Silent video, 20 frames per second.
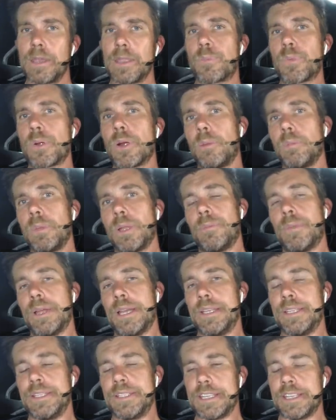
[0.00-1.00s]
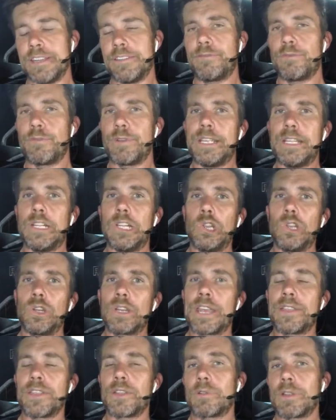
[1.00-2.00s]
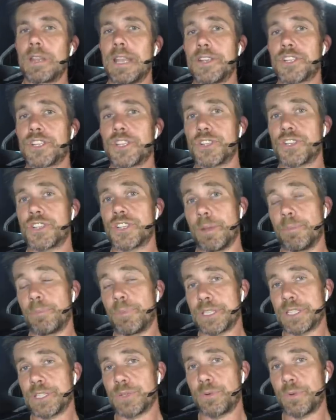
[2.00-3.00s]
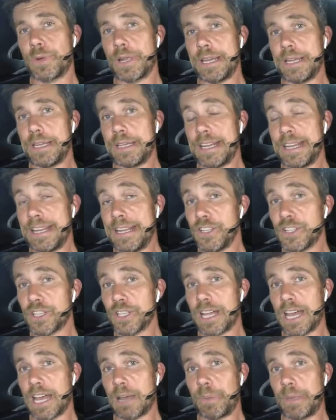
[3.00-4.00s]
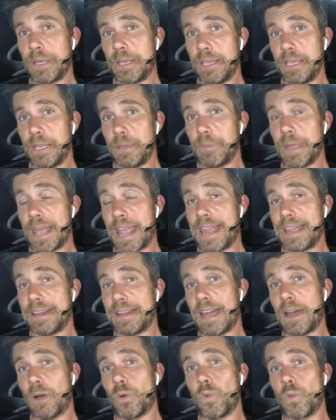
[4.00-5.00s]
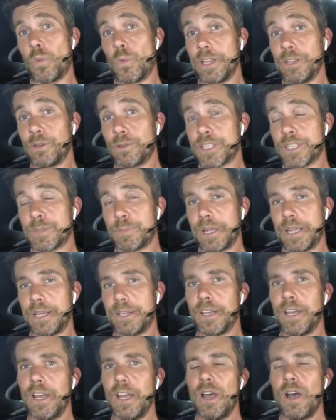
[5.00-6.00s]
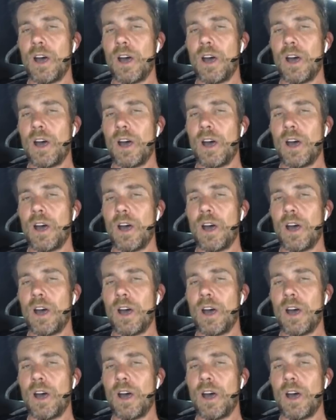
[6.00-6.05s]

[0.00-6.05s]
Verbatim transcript: The problem is if we look at the relationship between engine RPM and our wheel speed,